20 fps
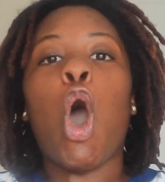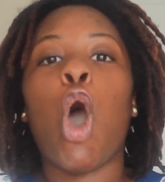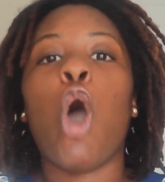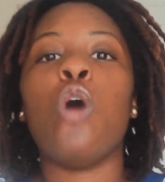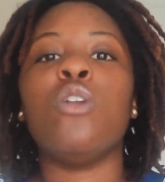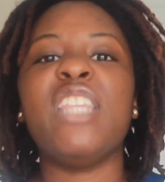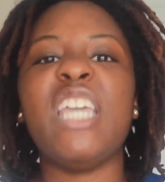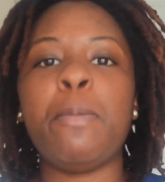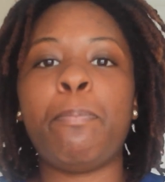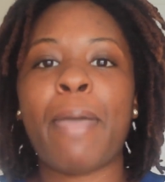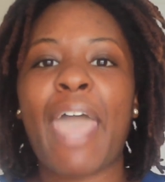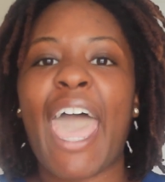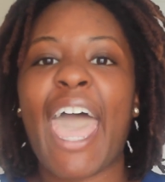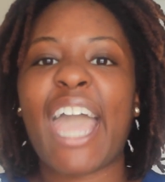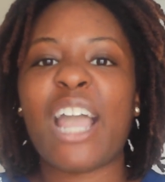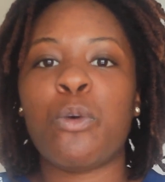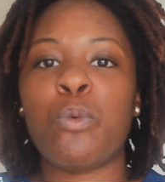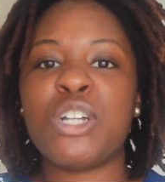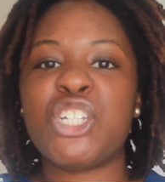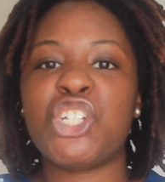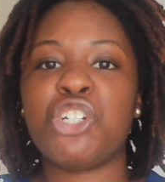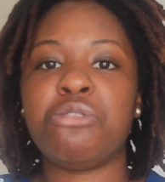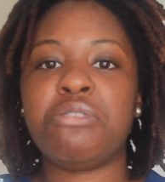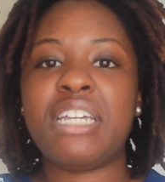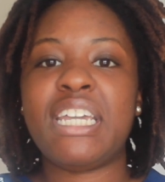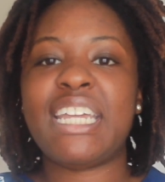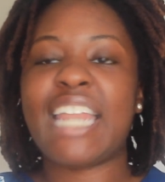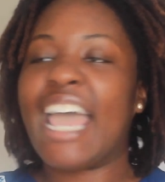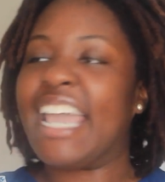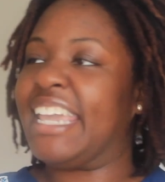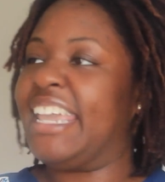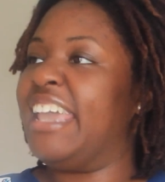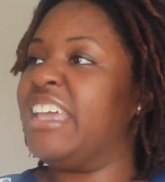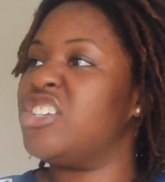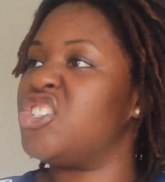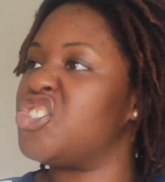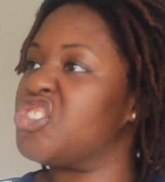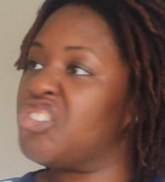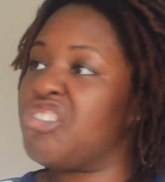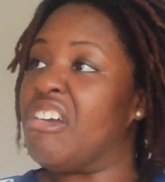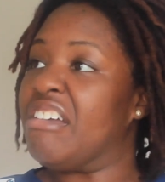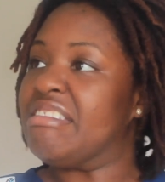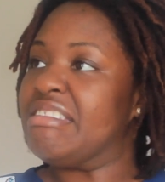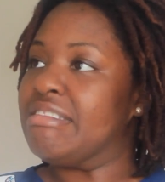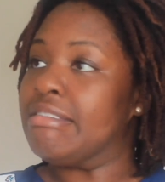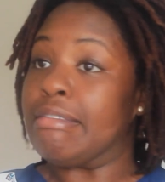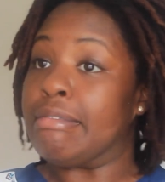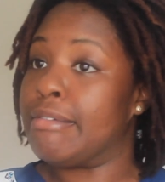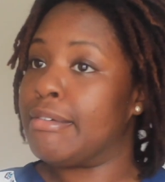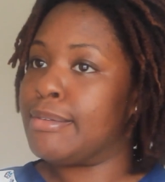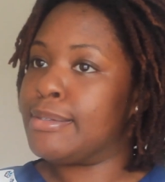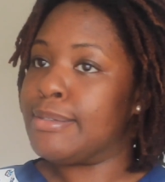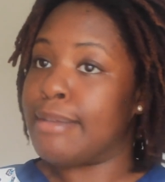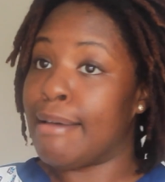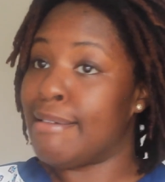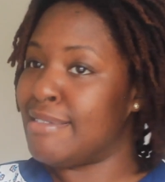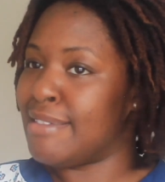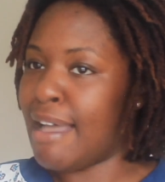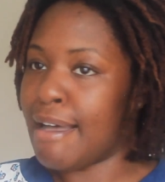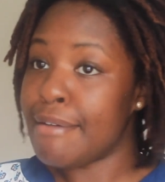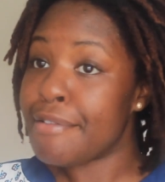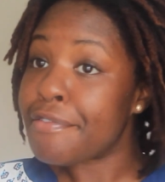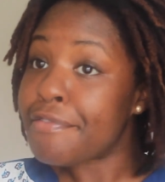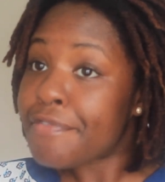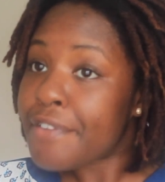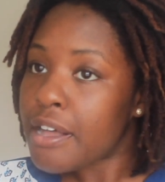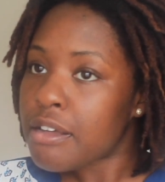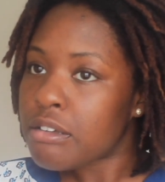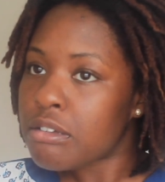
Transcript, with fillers: Only pack what you need. I can't stress this enough.